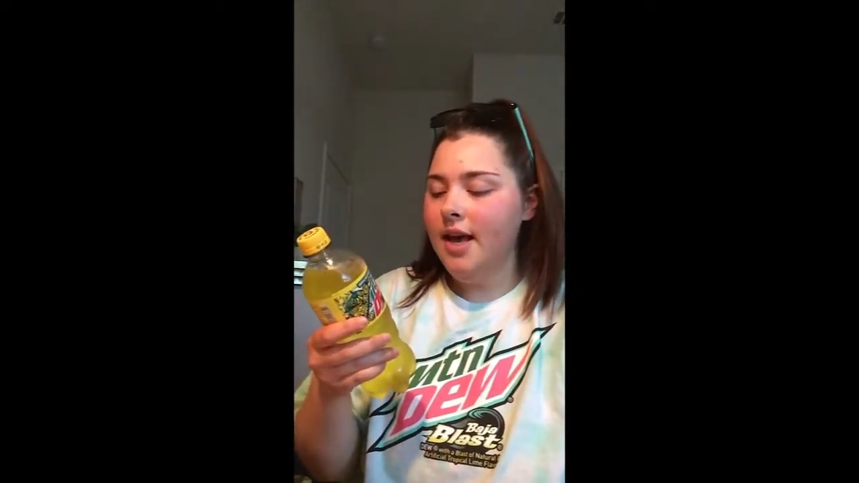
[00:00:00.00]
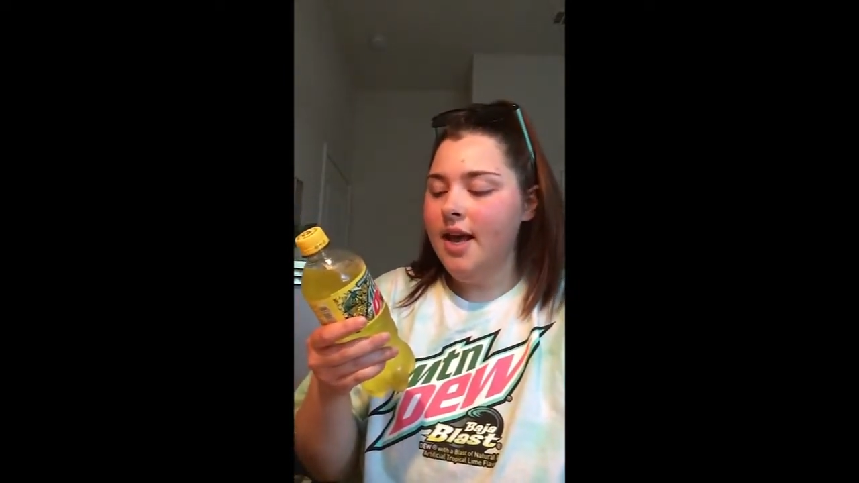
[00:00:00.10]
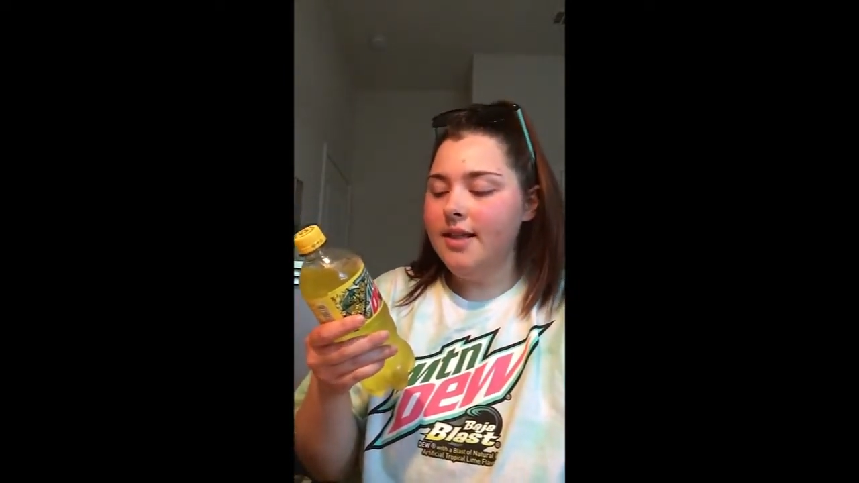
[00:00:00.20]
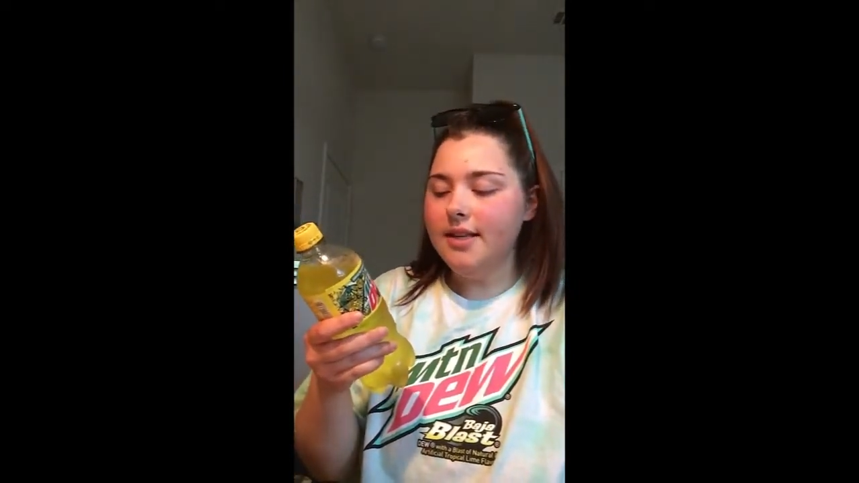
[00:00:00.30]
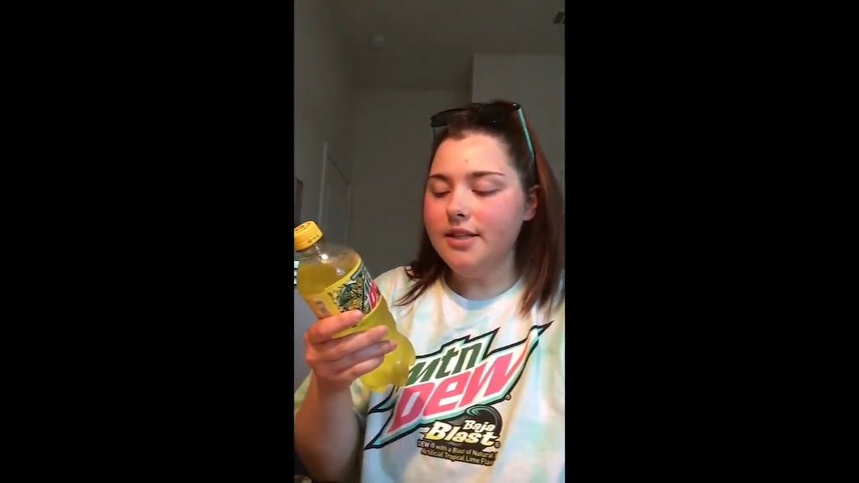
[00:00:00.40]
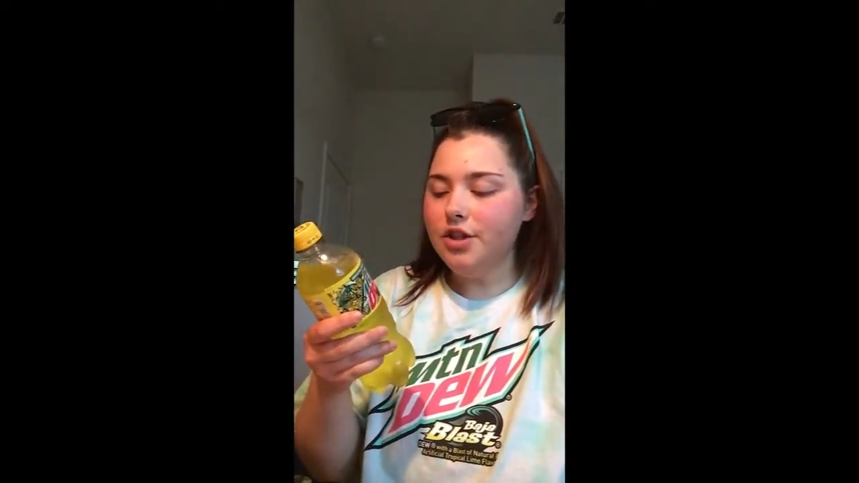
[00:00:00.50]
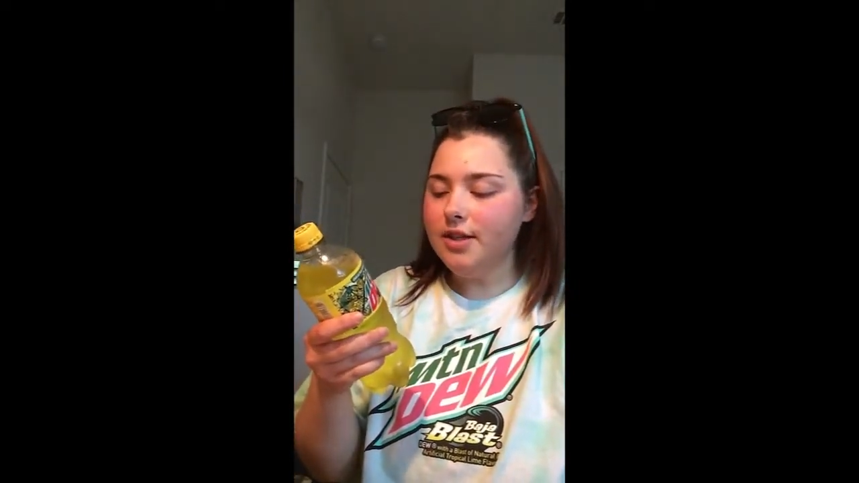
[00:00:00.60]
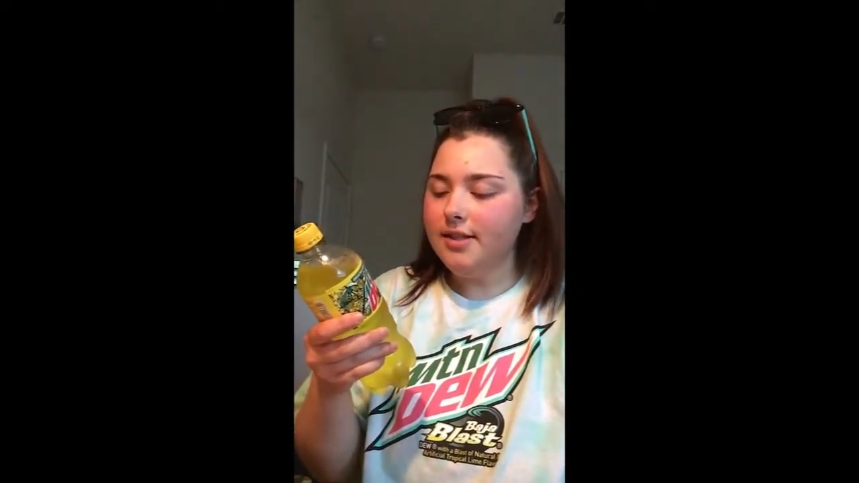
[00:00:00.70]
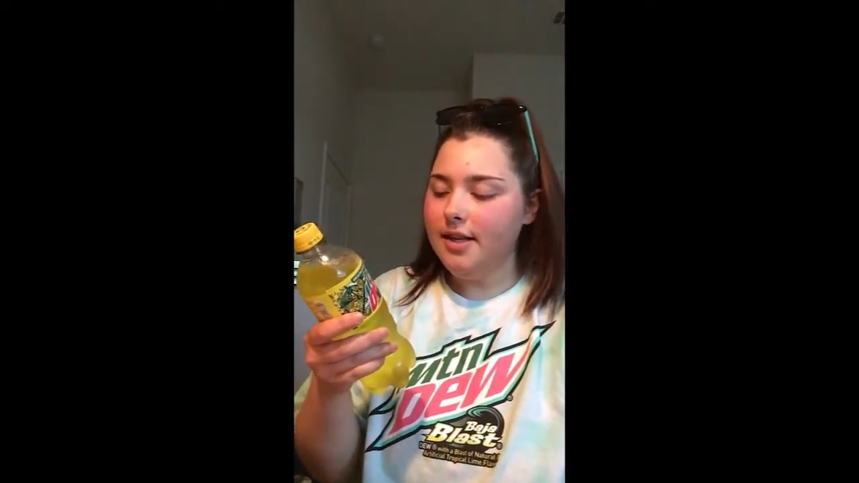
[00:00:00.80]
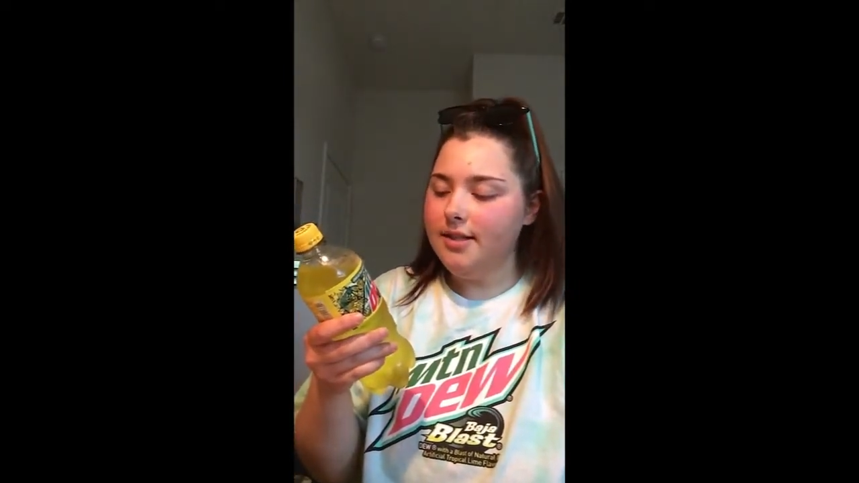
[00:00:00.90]
this just
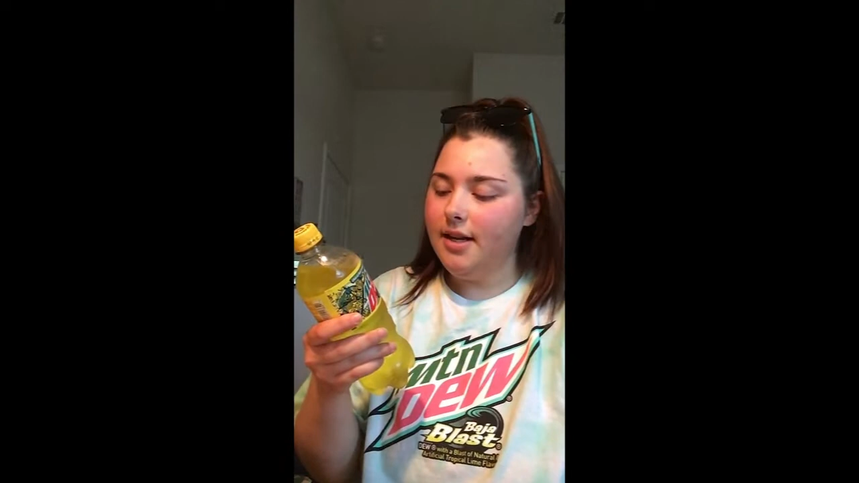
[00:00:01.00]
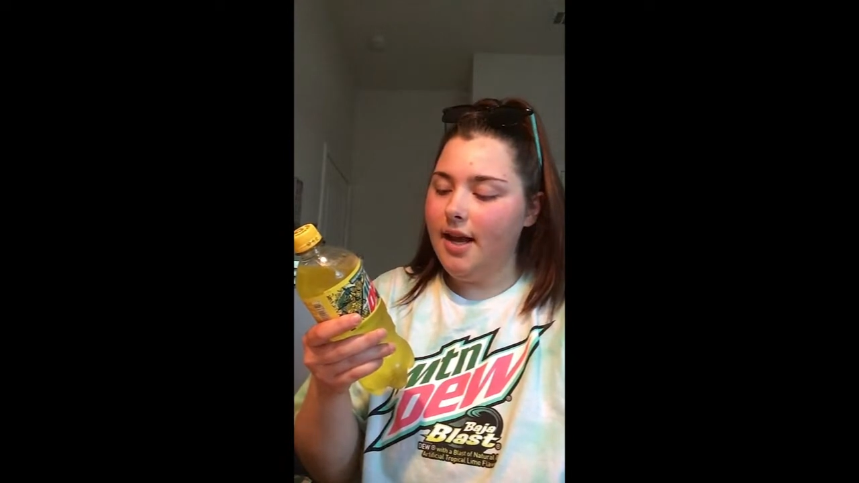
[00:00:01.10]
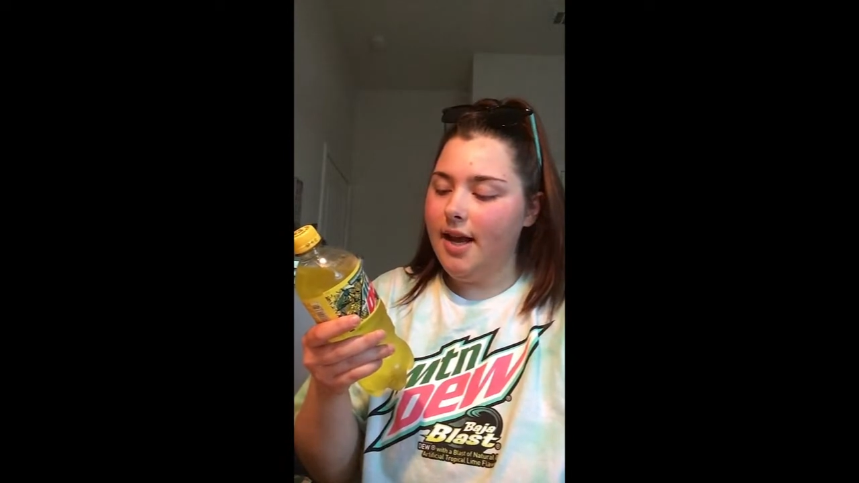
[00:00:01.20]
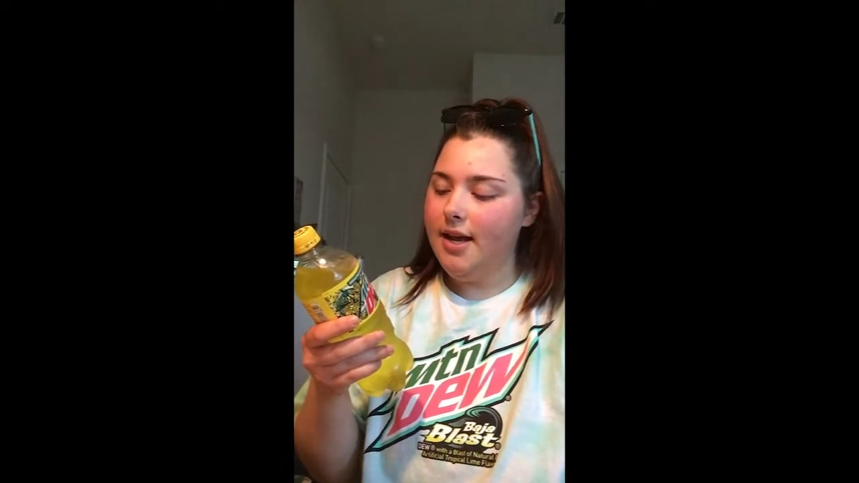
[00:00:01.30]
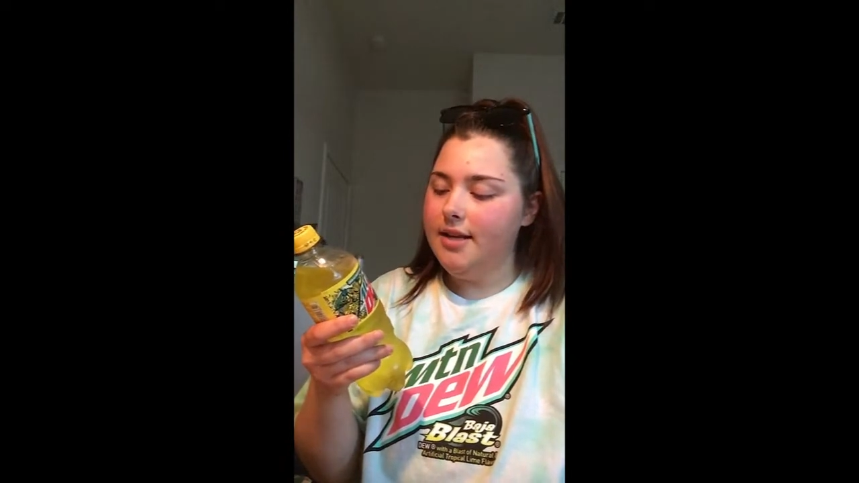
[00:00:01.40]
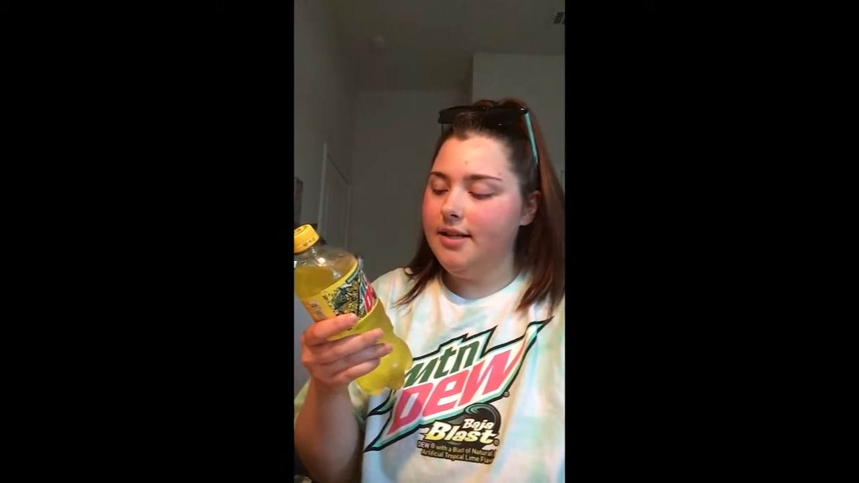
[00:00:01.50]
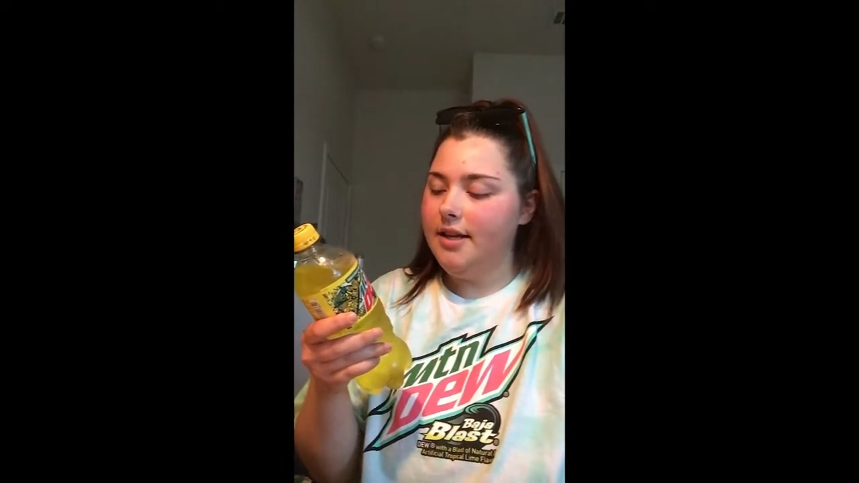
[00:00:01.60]
says that it has a